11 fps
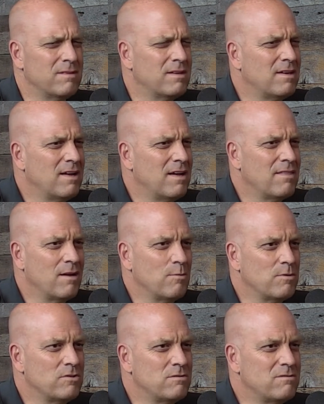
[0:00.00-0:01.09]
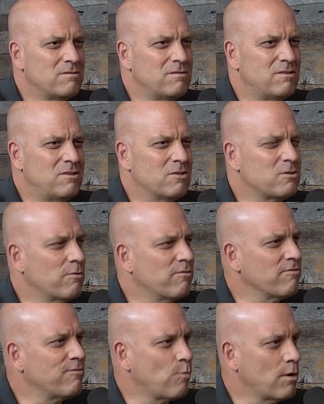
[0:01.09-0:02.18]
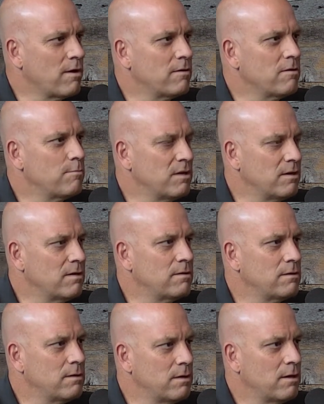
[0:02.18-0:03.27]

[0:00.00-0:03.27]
I think it was just over 400 million,